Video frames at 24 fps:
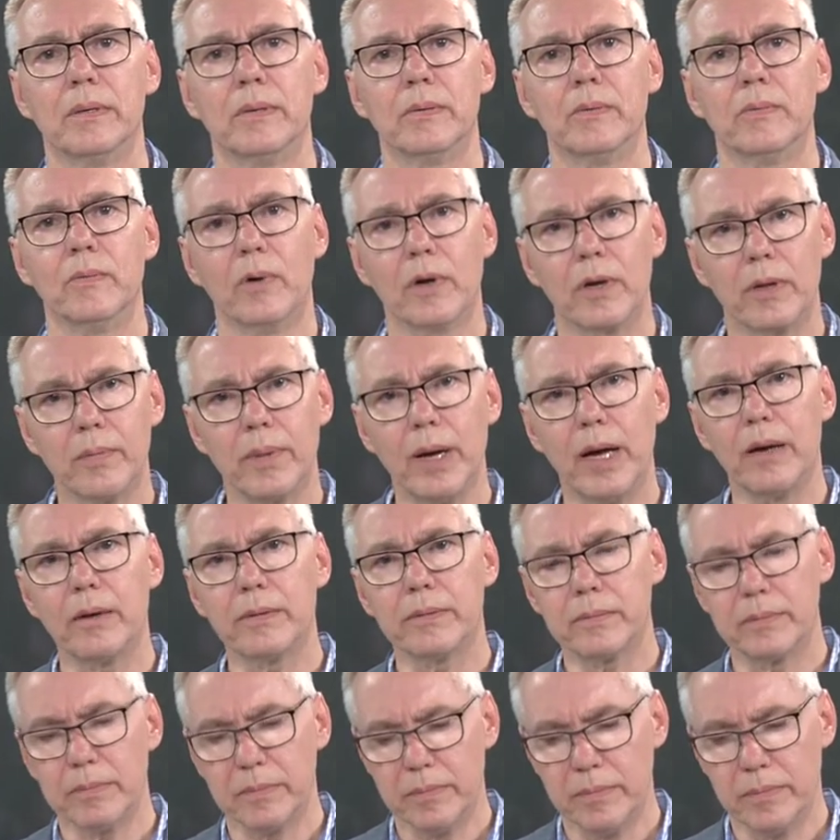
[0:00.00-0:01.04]
What
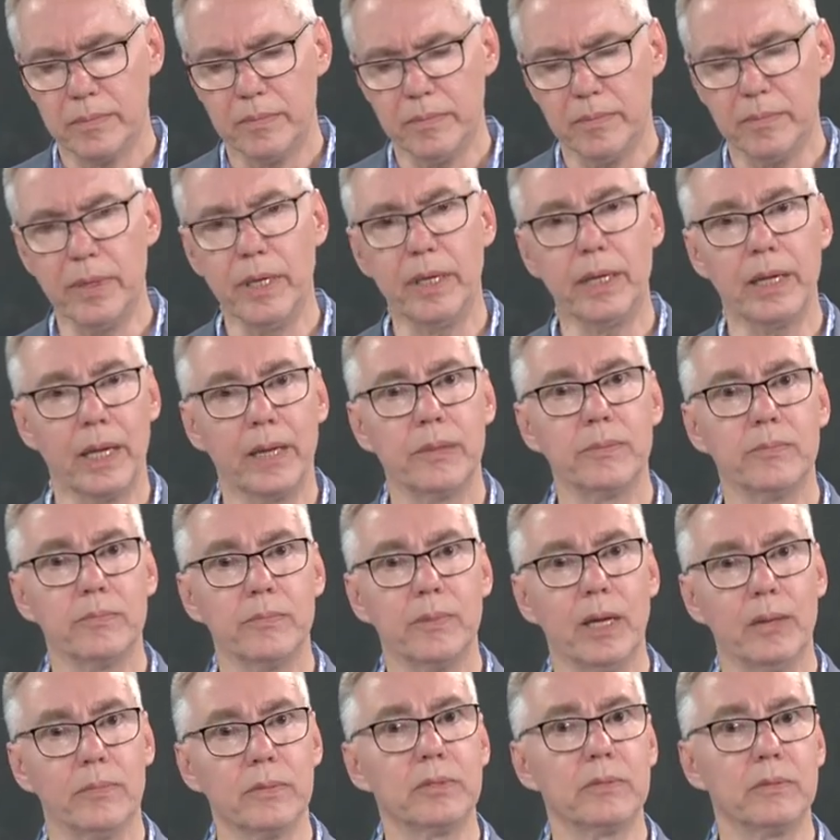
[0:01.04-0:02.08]
about being
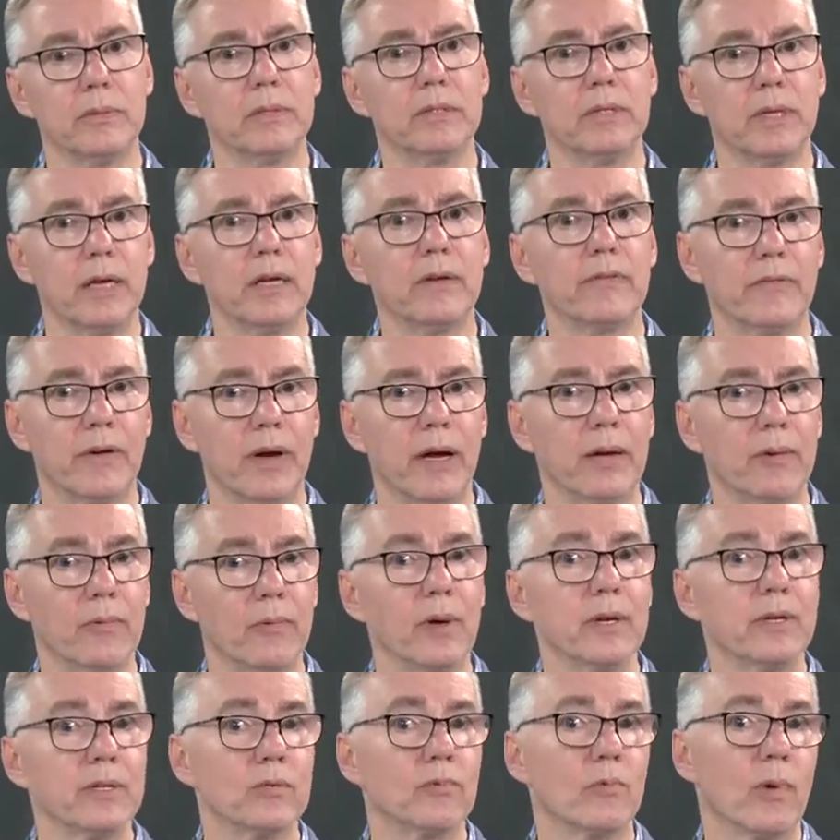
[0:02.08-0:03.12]
able to identify
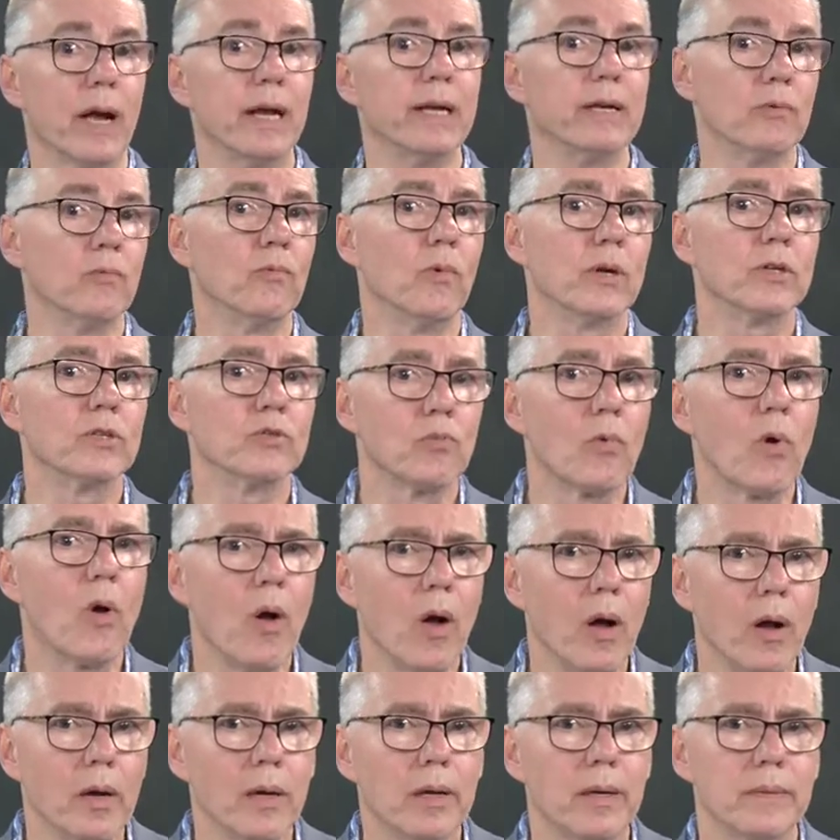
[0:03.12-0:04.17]
what is right and what is
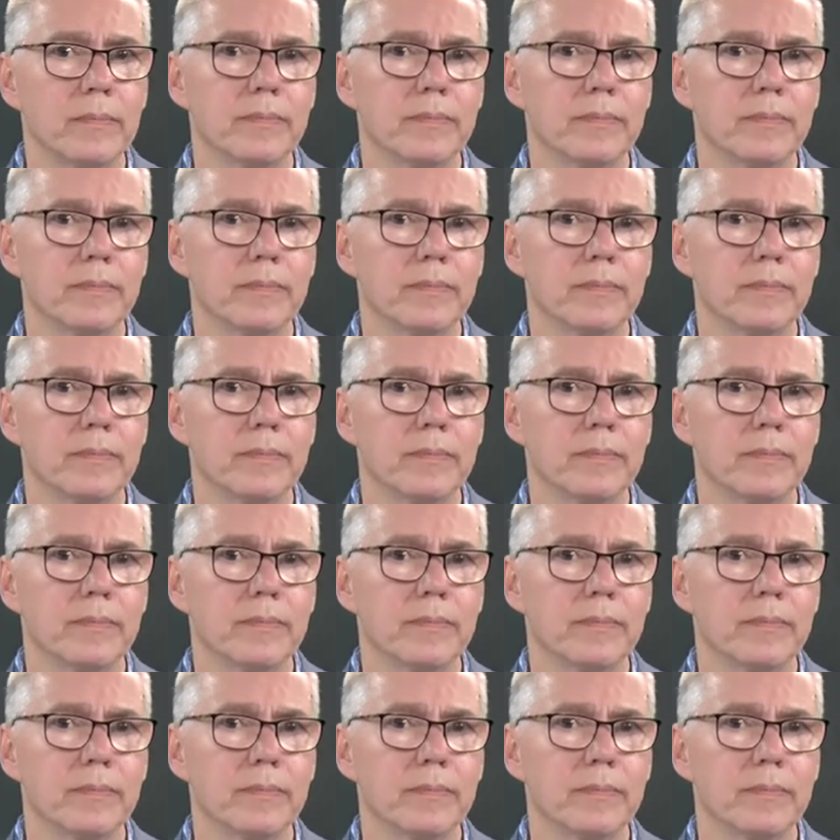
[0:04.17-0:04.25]
wrong?